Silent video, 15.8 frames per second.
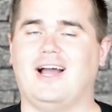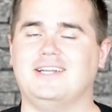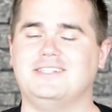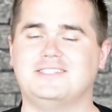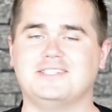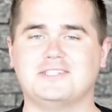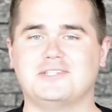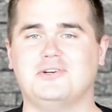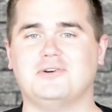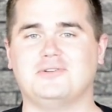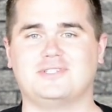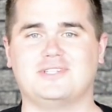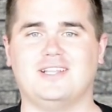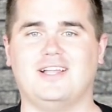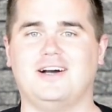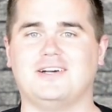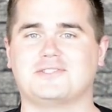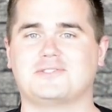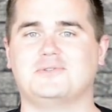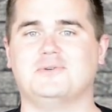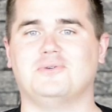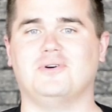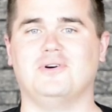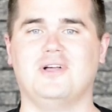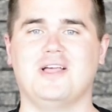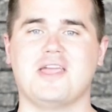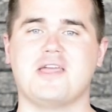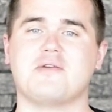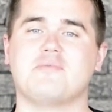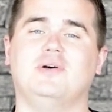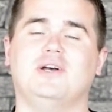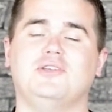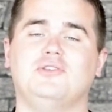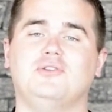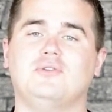I did go to law school, but